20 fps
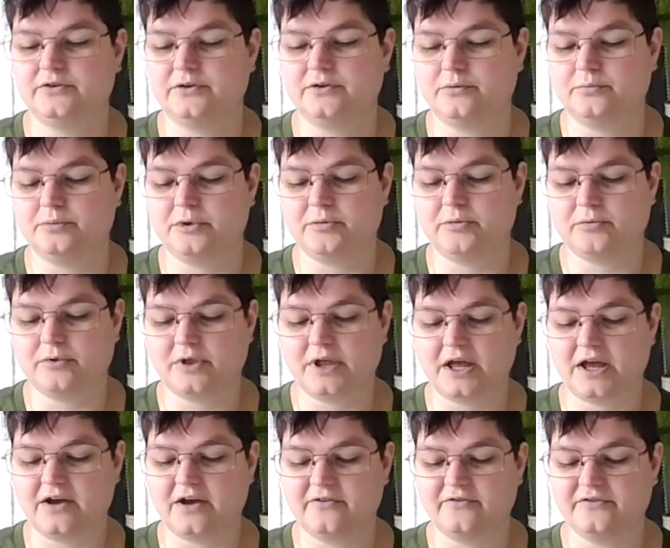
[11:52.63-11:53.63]
So people
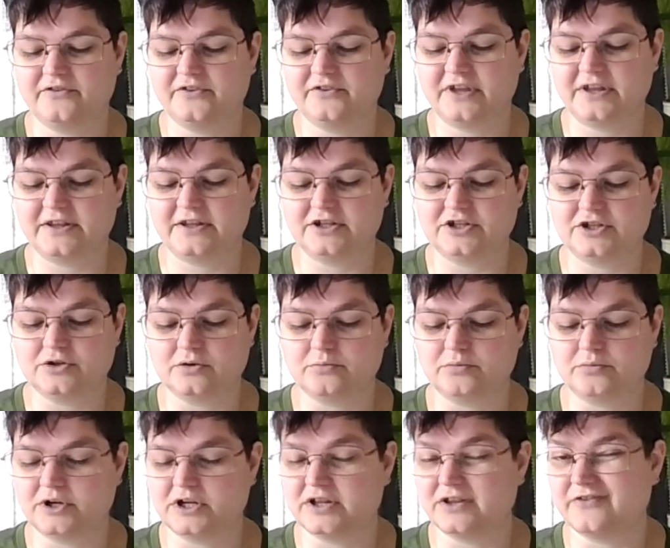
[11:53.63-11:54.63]
have said that you
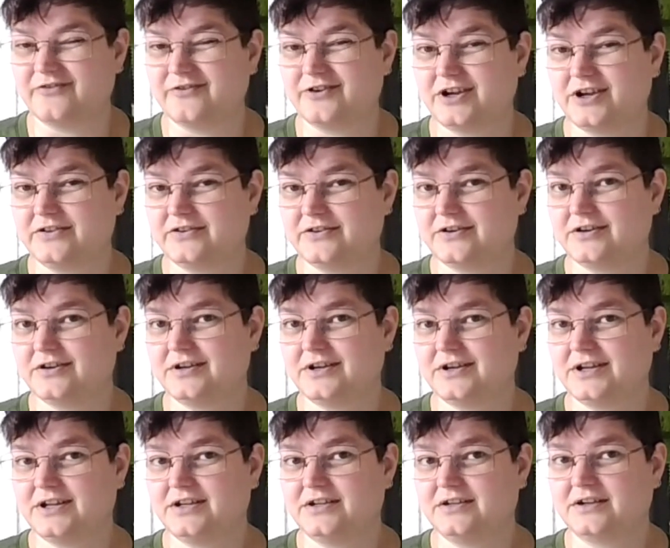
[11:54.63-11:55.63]
can put it in the freezer
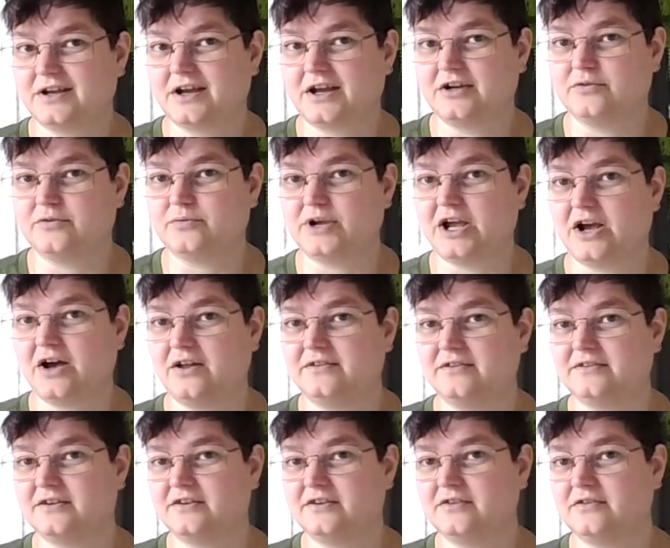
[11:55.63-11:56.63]
and kind of
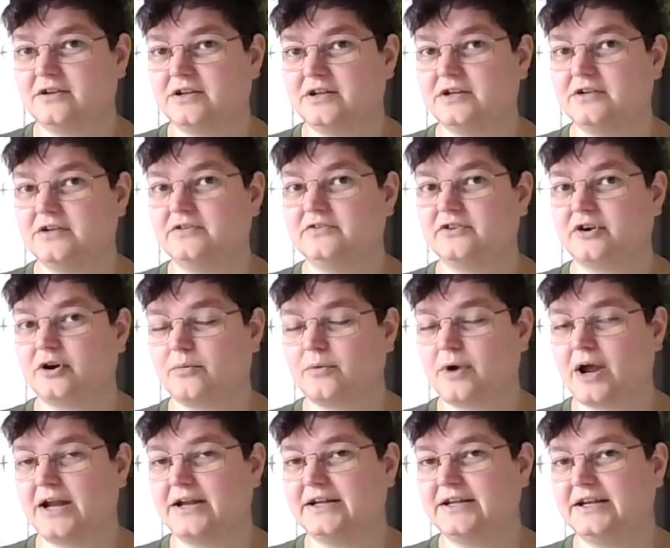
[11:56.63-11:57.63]
reconstitute it. It'll
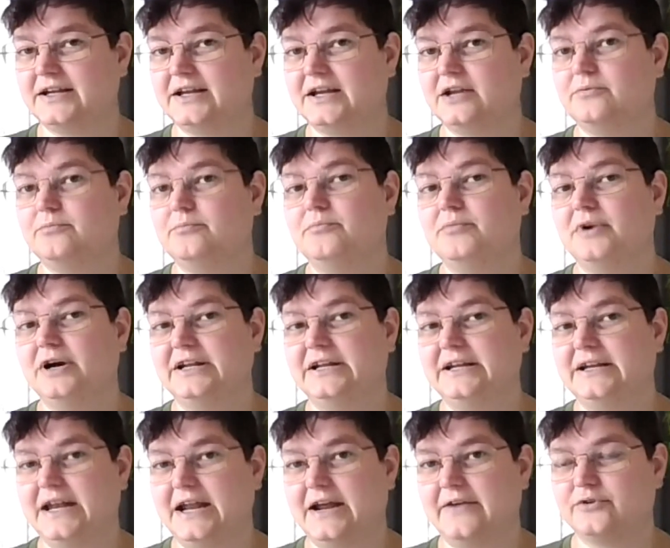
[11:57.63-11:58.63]
start writing again, but
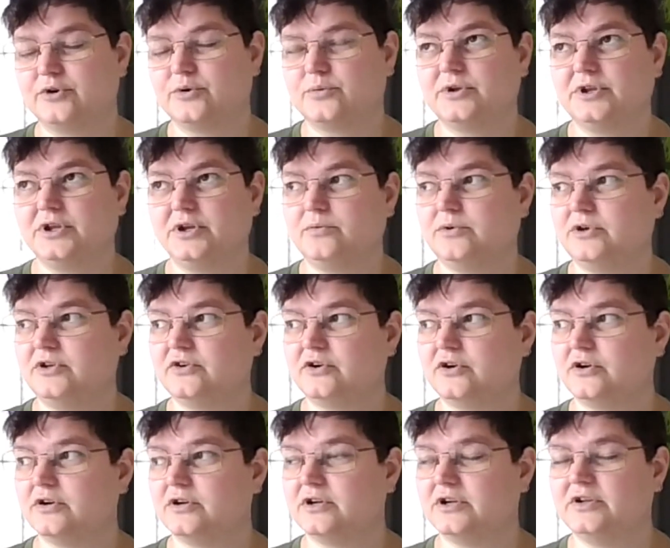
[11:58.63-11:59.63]
it never really
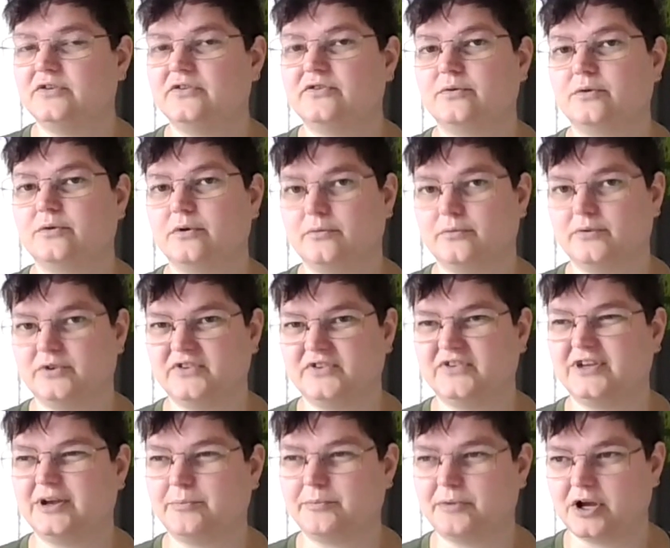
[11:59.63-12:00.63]
returned. It sort of
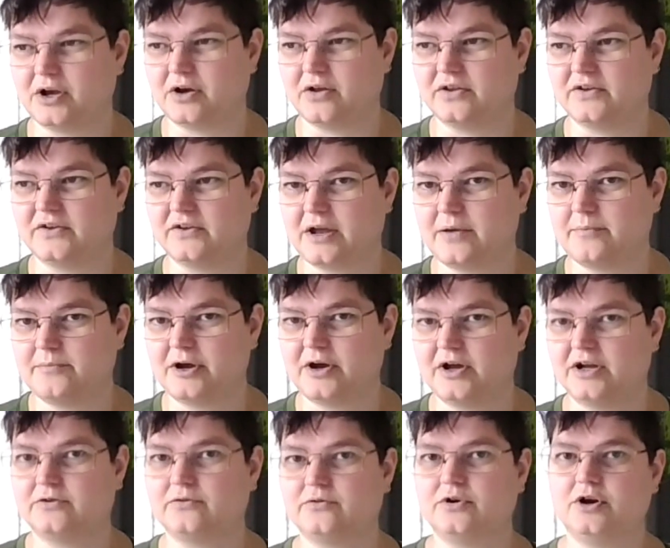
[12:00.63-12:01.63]
was skipping all the time.
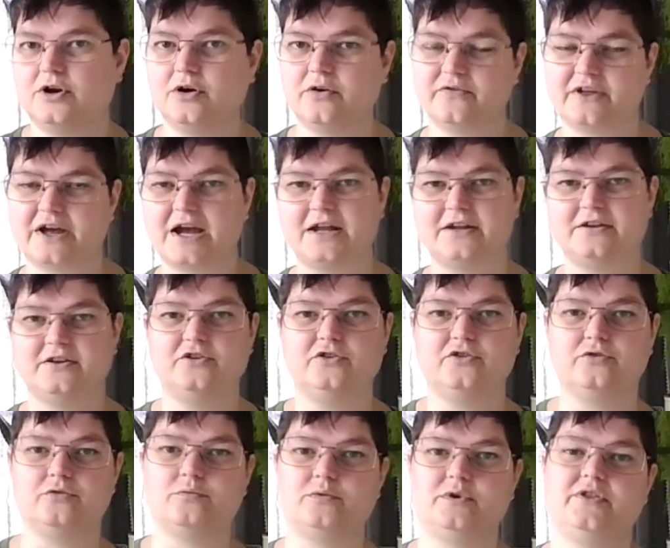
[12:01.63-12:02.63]
Now, I don't know if that had
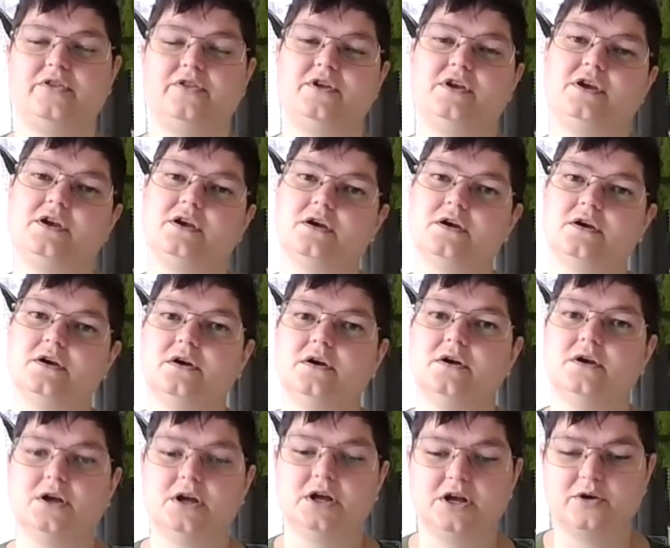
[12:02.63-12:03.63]
to do with the
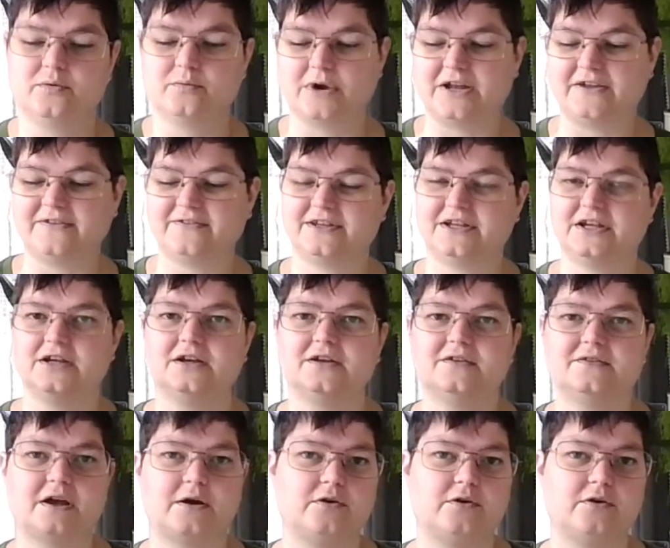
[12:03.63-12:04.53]
erasing,